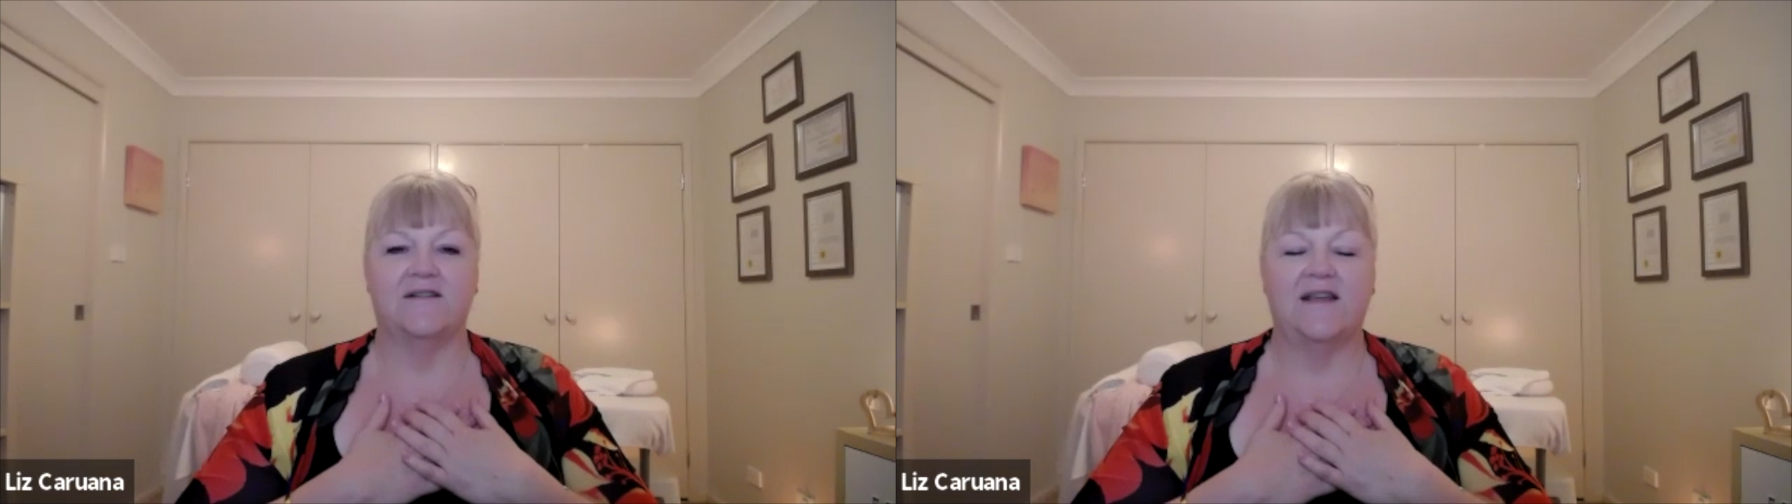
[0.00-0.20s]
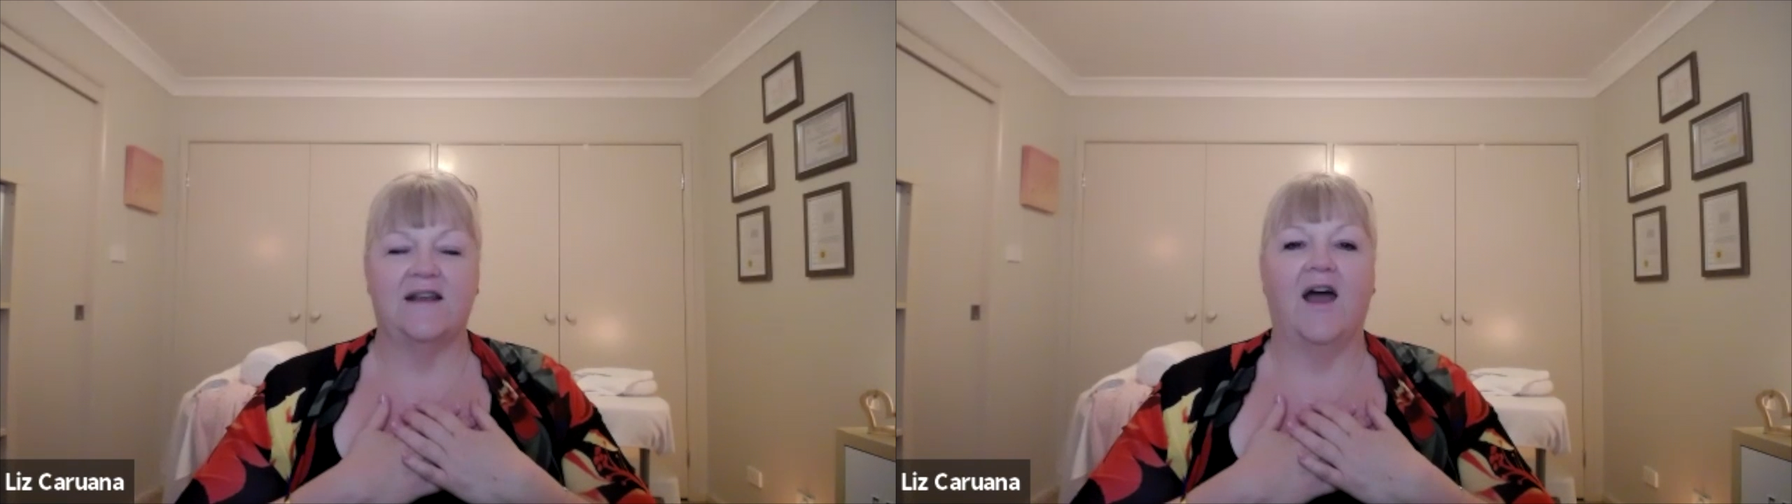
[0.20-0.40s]

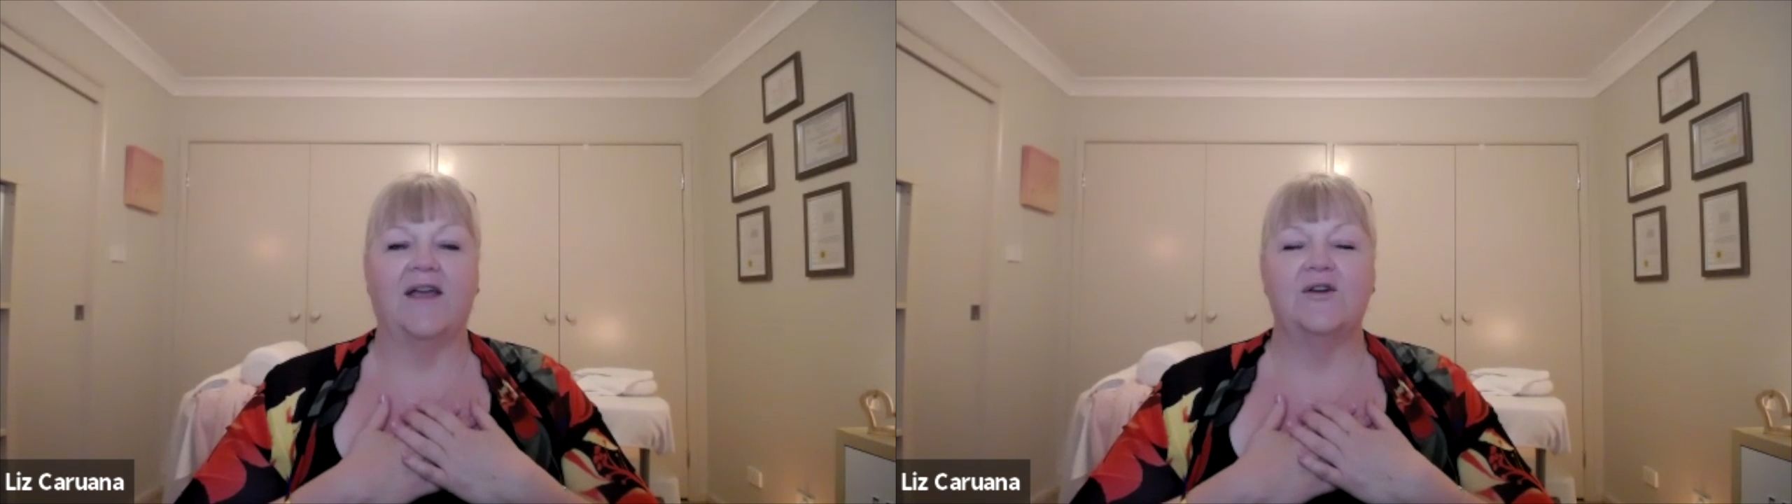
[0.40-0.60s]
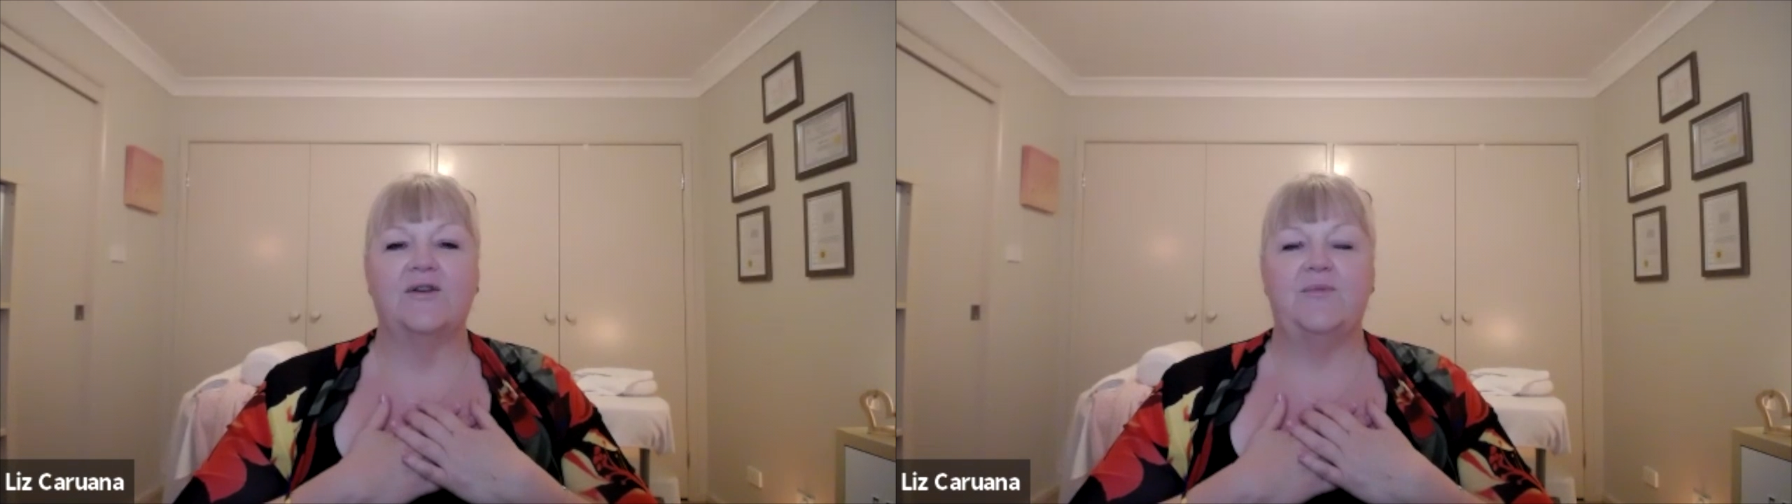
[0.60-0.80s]
that I
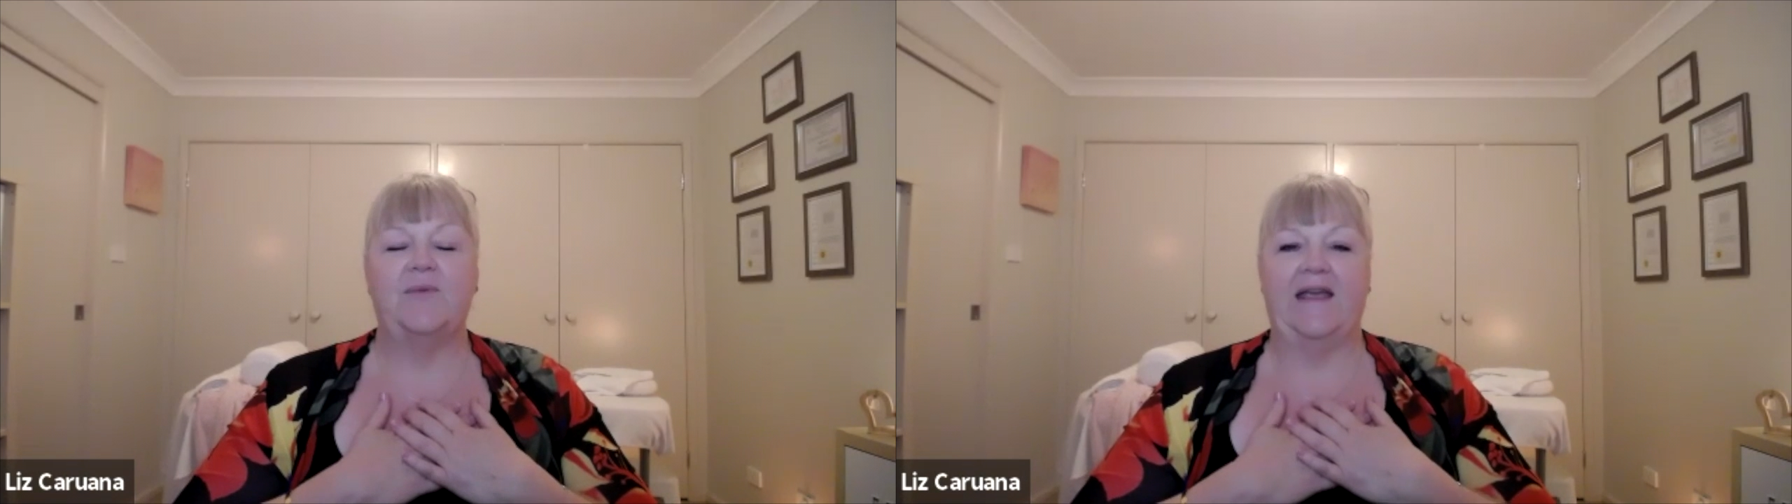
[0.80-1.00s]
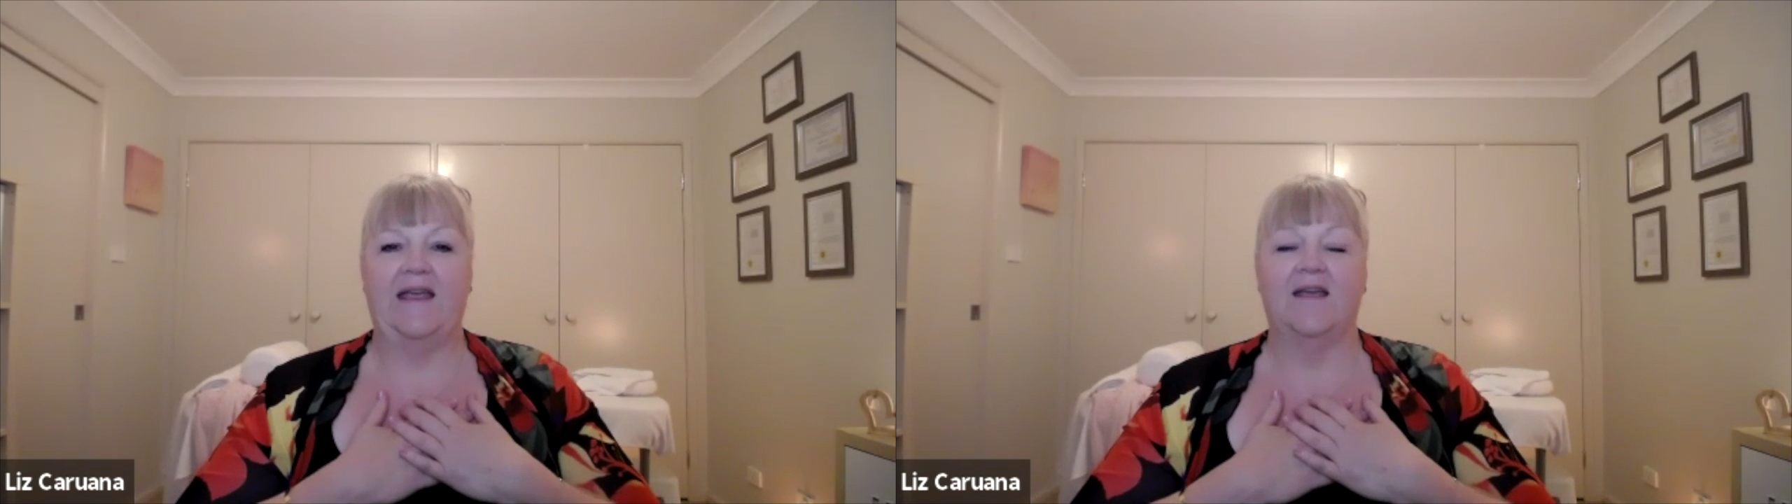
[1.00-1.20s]
could
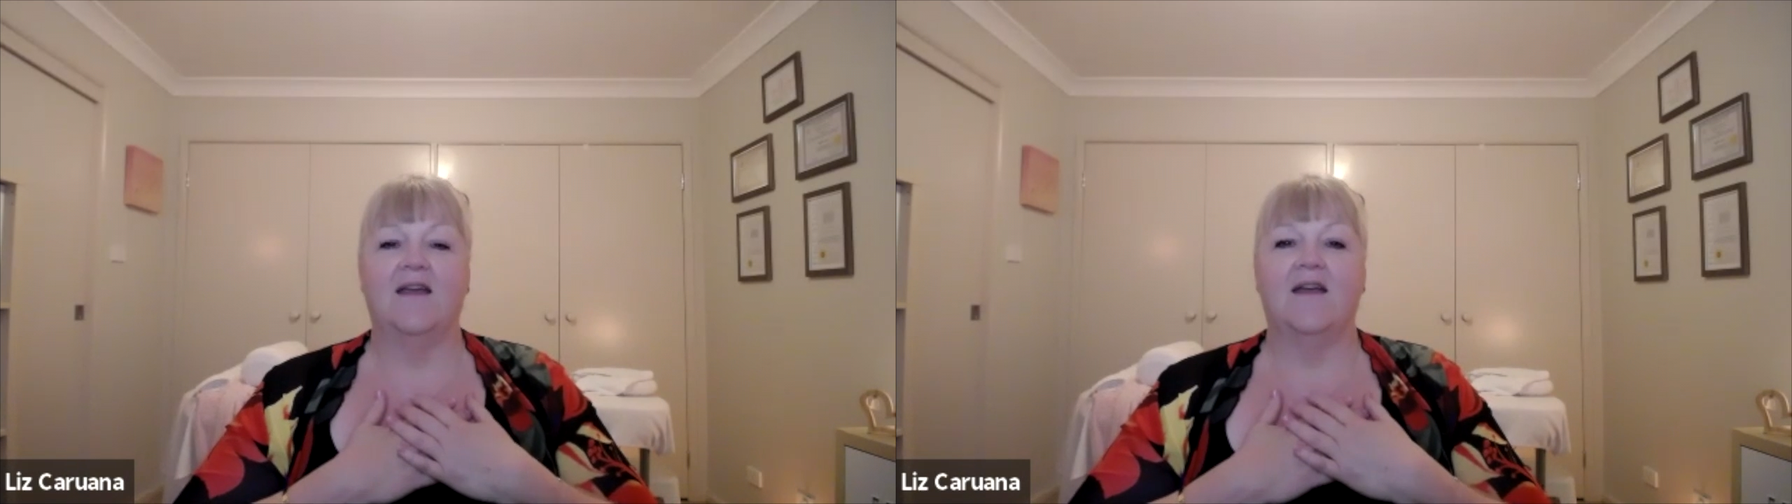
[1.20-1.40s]
be